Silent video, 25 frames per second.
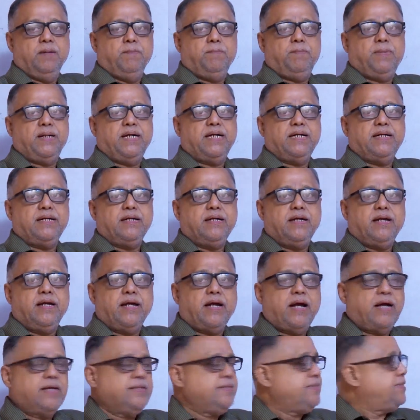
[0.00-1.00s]
But
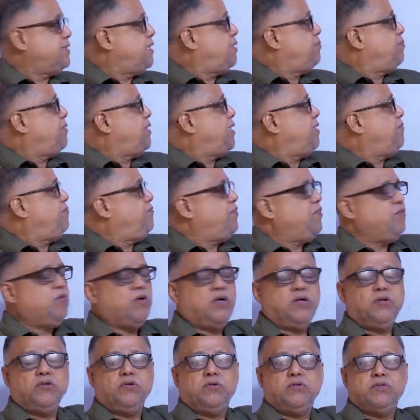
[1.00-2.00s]
at the same time, we
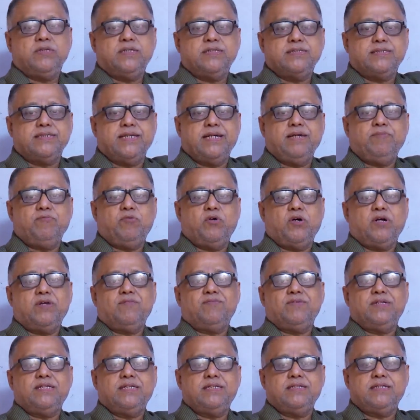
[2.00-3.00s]
want to do the same work
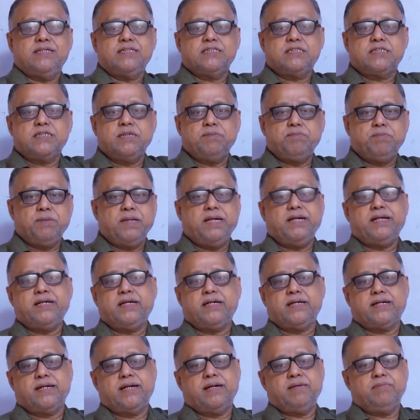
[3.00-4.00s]
within the
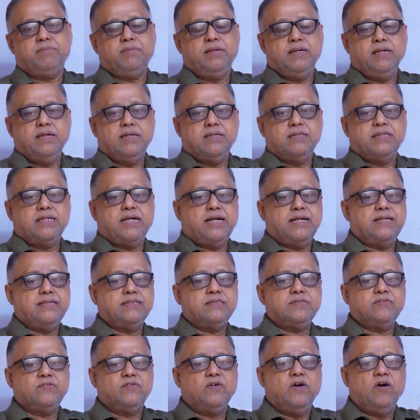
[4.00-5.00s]
stipulated time, that
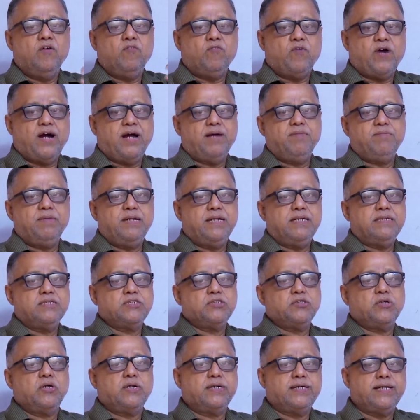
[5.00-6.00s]
is 5
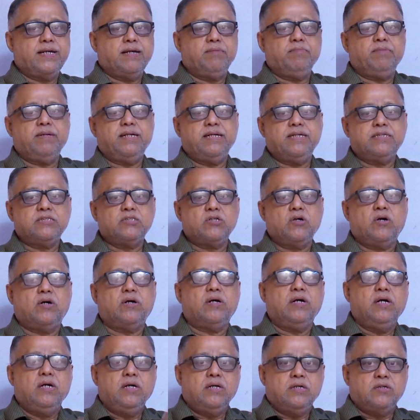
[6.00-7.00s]
minutes or 10 minutes
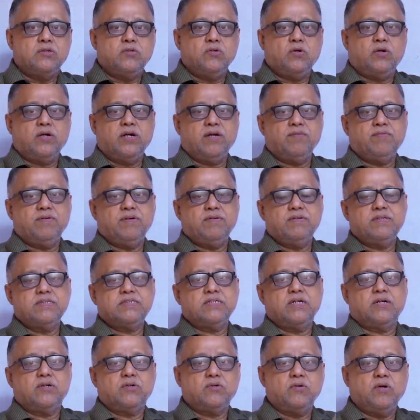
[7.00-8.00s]
or 2.5 hours
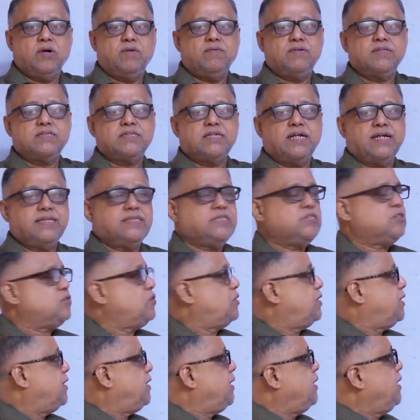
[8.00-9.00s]
or 2 hours, like this
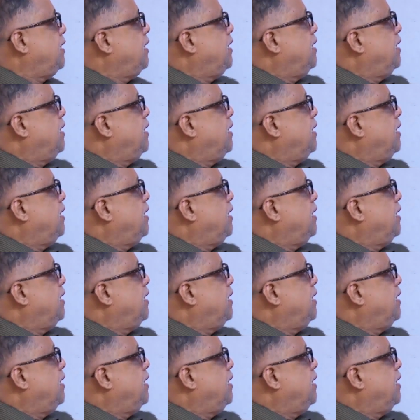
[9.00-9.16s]
only.